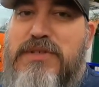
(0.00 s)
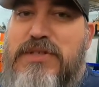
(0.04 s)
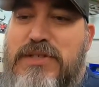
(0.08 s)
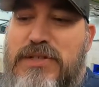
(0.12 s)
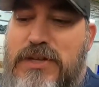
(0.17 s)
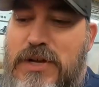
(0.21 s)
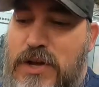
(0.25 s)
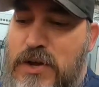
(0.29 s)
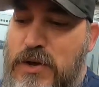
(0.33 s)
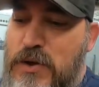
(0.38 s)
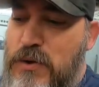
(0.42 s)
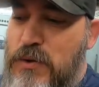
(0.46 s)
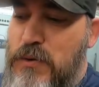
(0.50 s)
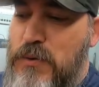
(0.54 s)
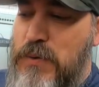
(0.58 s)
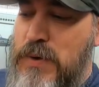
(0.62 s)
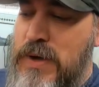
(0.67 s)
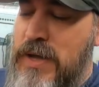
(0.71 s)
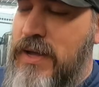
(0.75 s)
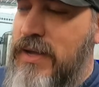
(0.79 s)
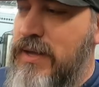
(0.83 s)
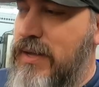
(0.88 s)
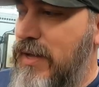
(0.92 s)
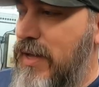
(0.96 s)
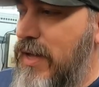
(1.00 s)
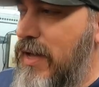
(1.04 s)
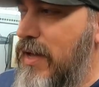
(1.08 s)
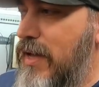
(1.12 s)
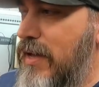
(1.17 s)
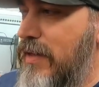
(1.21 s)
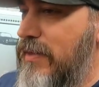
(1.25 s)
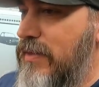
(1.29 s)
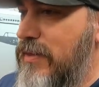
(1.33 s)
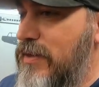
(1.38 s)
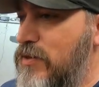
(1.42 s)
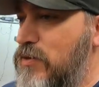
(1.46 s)
So,
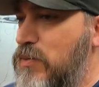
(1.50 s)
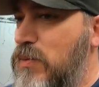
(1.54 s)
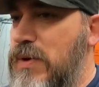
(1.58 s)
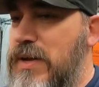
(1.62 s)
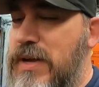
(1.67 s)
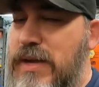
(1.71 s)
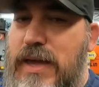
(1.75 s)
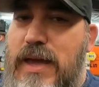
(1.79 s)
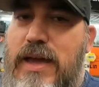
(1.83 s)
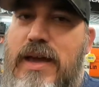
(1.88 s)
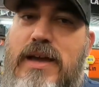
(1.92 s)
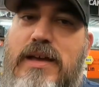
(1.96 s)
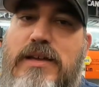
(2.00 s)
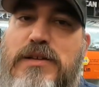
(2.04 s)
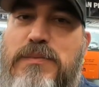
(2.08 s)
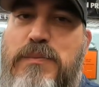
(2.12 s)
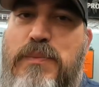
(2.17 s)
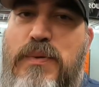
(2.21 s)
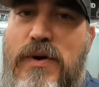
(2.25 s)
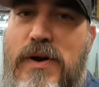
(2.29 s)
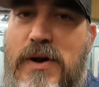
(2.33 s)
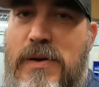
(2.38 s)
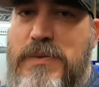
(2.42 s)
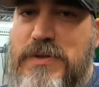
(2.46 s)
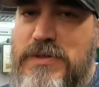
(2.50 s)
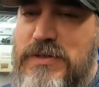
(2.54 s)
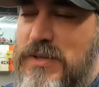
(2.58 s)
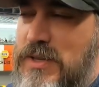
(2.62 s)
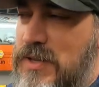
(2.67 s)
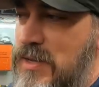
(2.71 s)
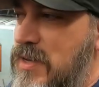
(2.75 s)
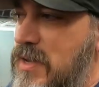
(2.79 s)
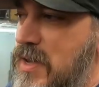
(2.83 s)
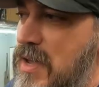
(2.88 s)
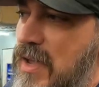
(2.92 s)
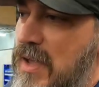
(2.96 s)
uh, this week, as
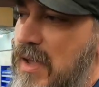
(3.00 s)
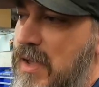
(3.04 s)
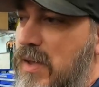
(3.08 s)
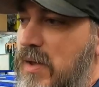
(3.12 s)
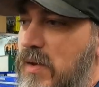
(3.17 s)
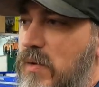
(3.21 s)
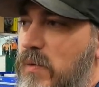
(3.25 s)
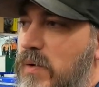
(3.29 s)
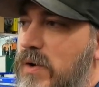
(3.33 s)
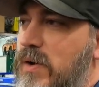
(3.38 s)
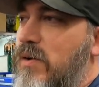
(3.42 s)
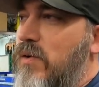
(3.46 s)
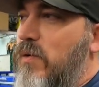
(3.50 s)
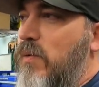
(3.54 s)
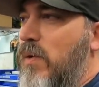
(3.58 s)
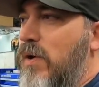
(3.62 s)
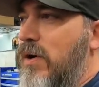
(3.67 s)
promised, we are